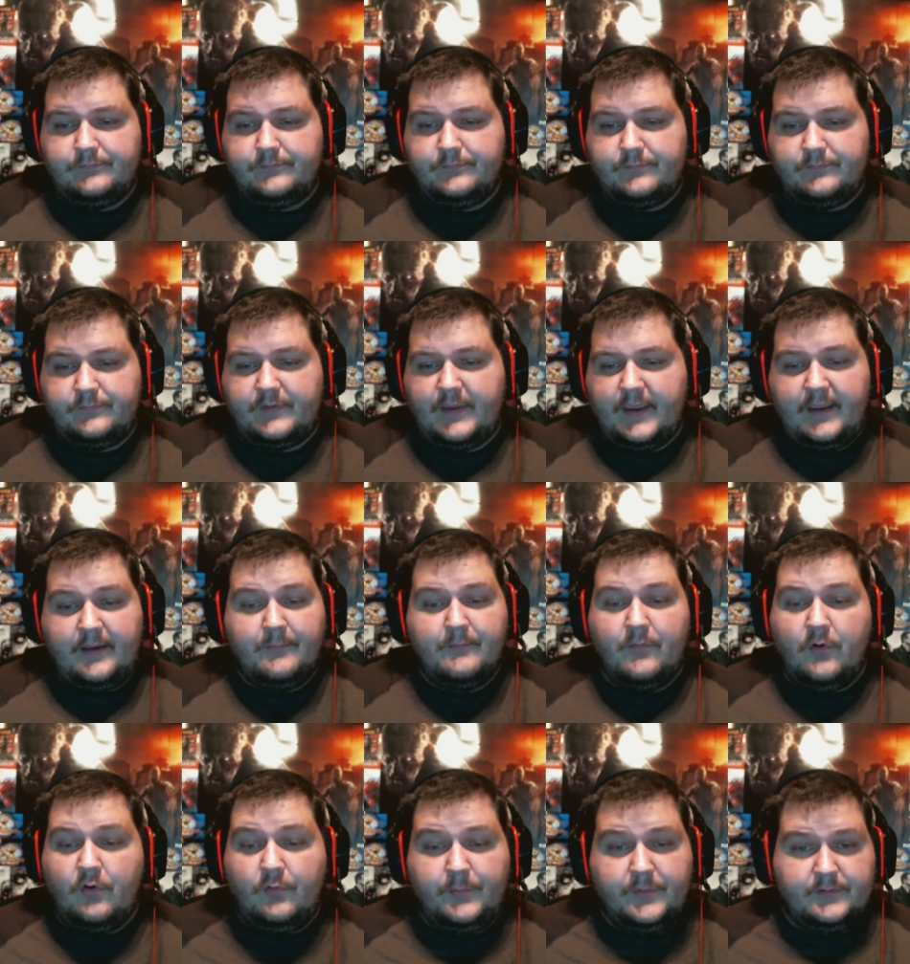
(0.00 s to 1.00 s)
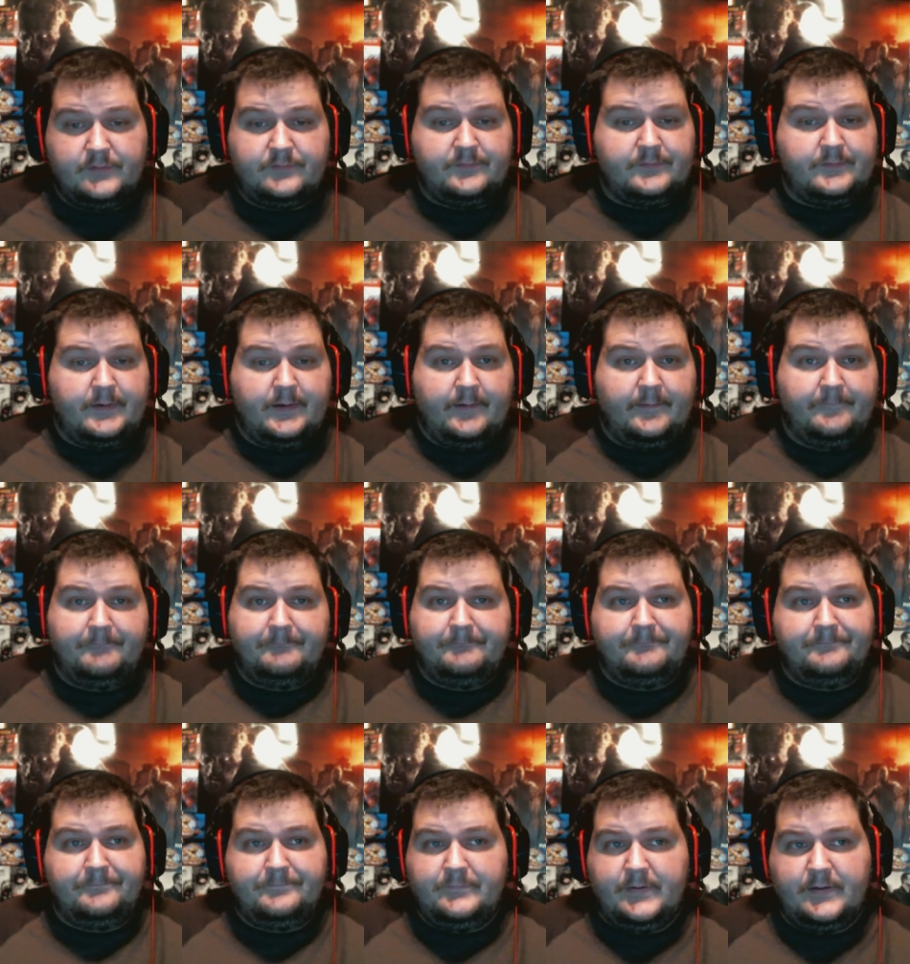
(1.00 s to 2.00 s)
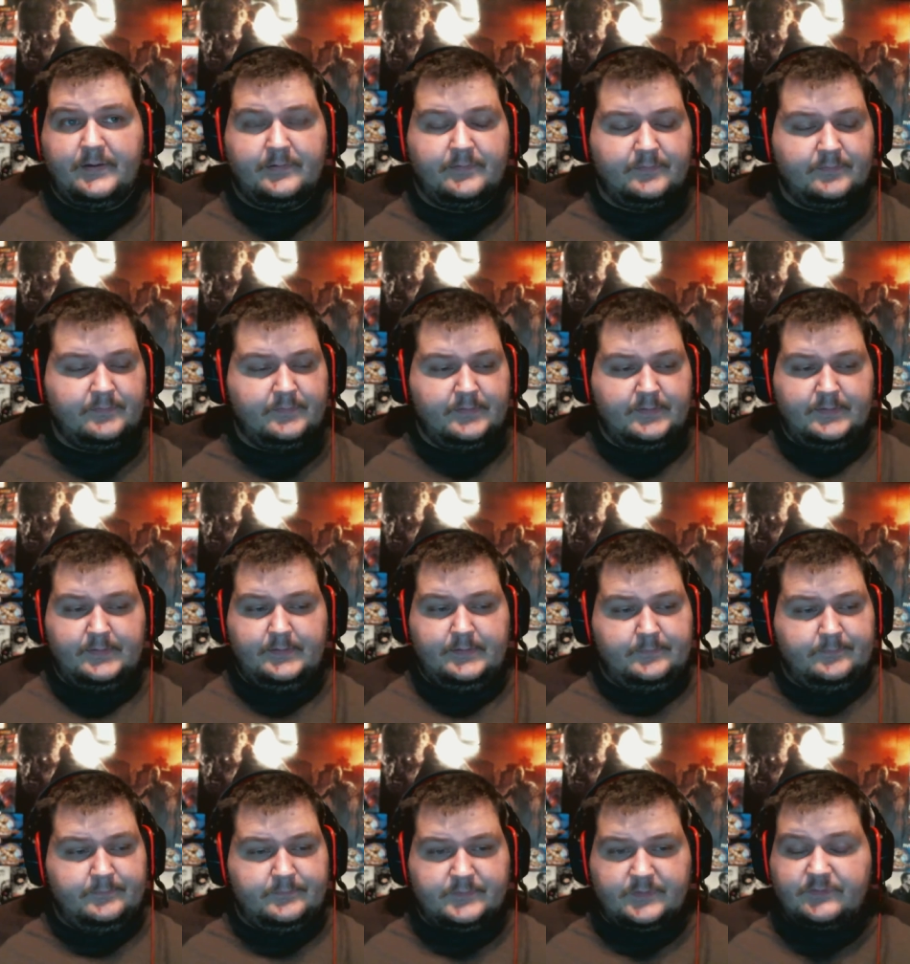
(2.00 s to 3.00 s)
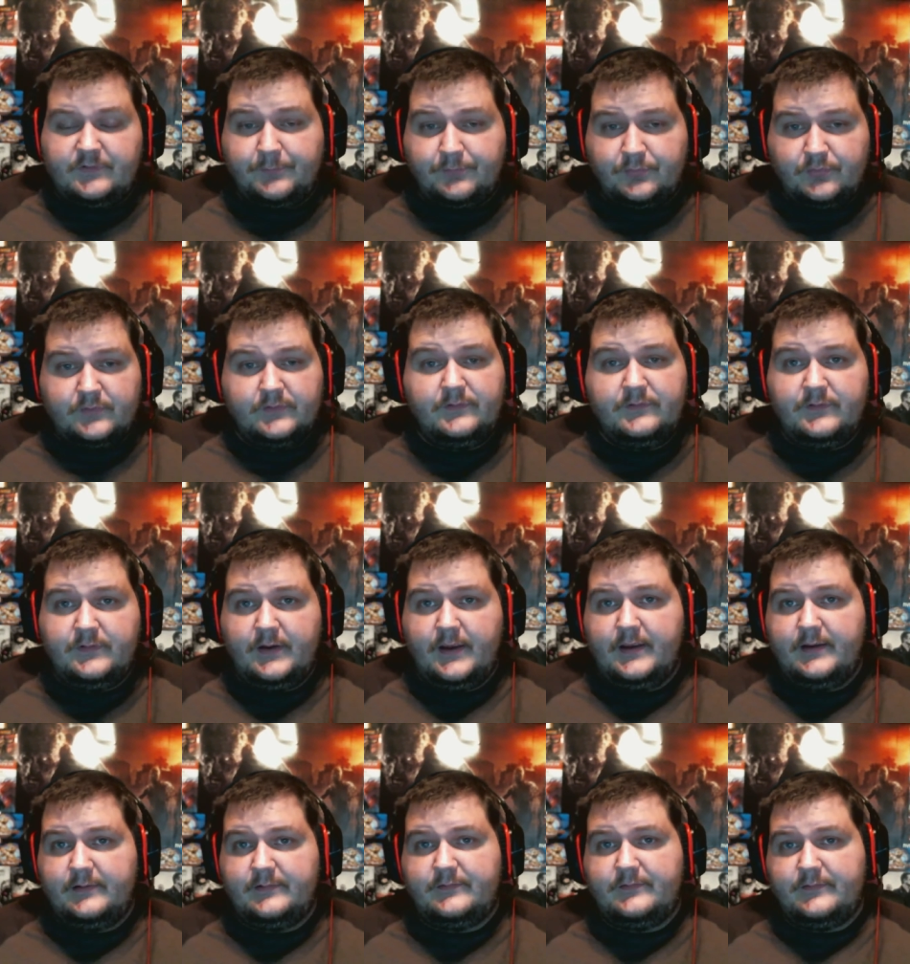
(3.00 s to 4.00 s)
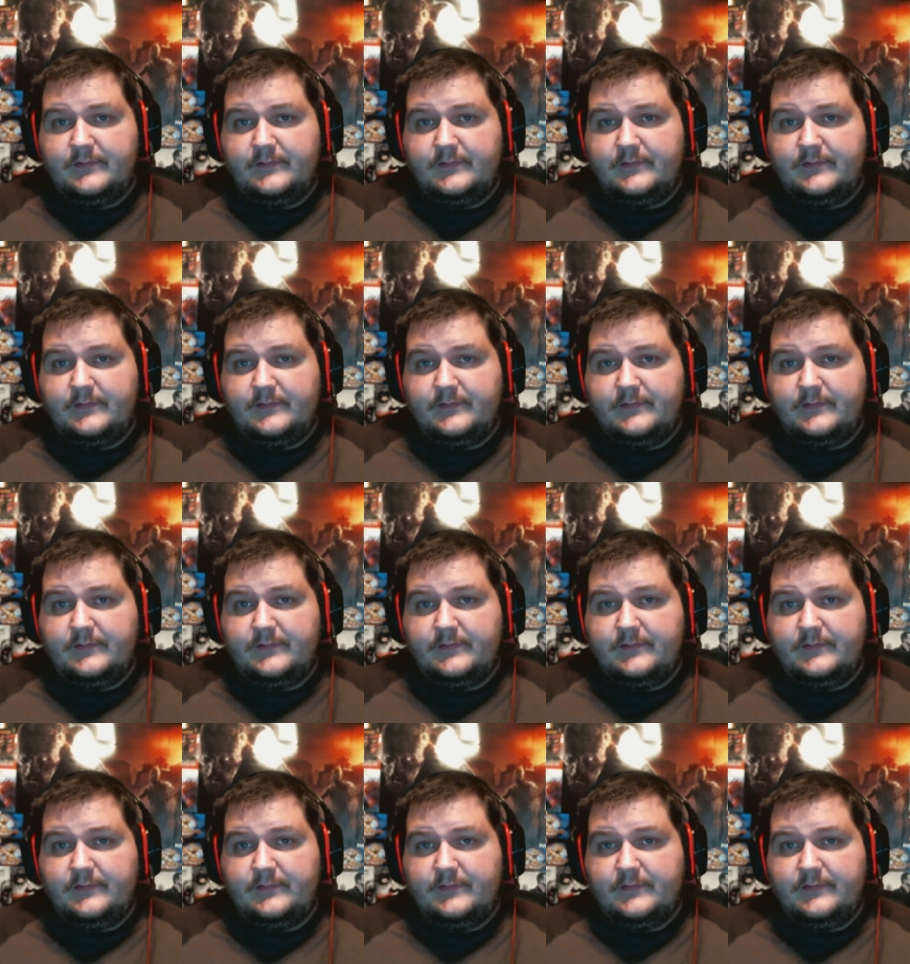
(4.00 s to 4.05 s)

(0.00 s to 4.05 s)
take a moment um, and just appreciate